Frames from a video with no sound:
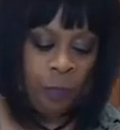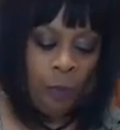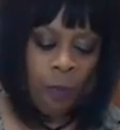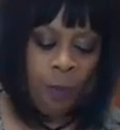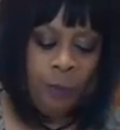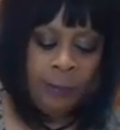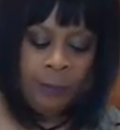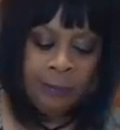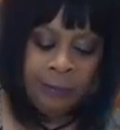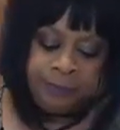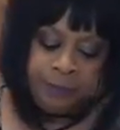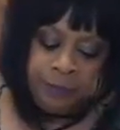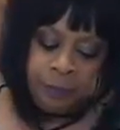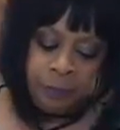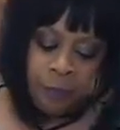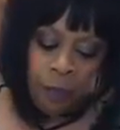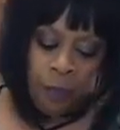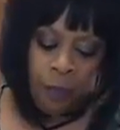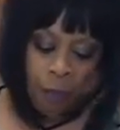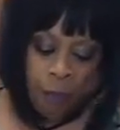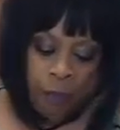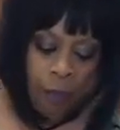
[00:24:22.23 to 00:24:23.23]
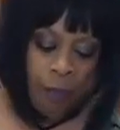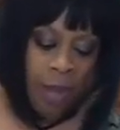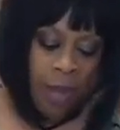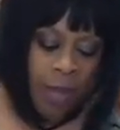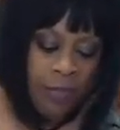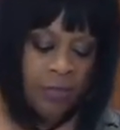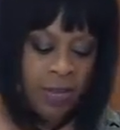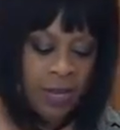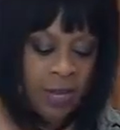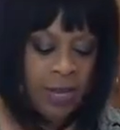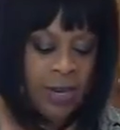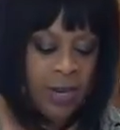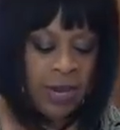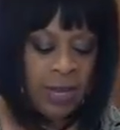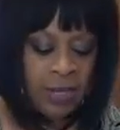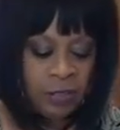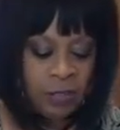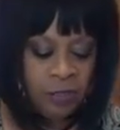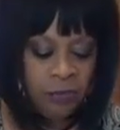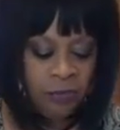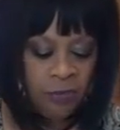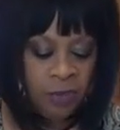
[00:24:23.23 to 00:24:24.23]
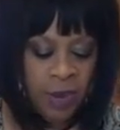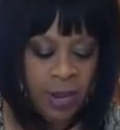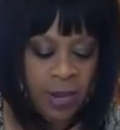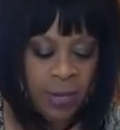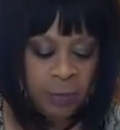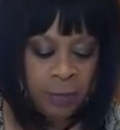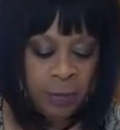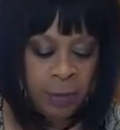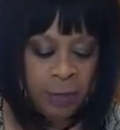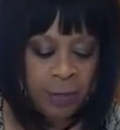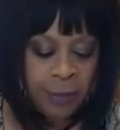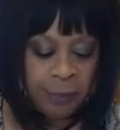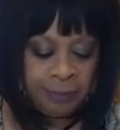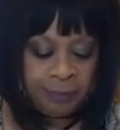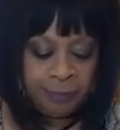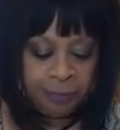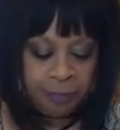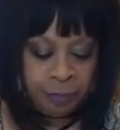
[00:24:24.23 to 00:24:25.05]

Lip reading: I think I like this fried better.